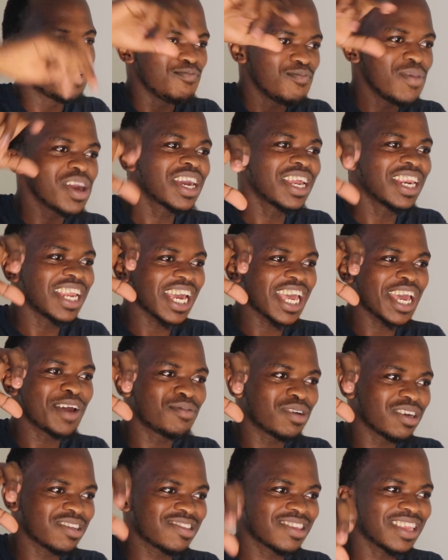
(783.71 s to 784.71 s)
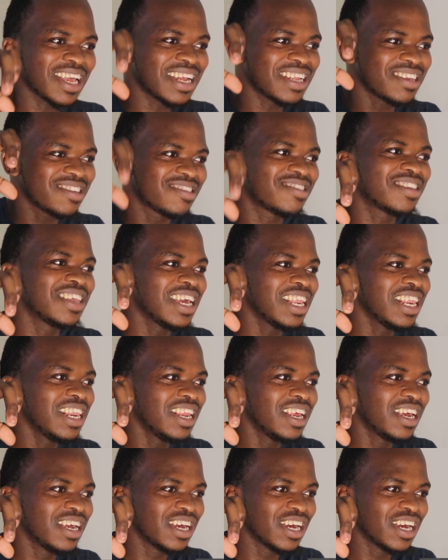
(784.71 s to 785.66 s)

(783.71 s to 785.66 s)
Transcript: making the camera stand still,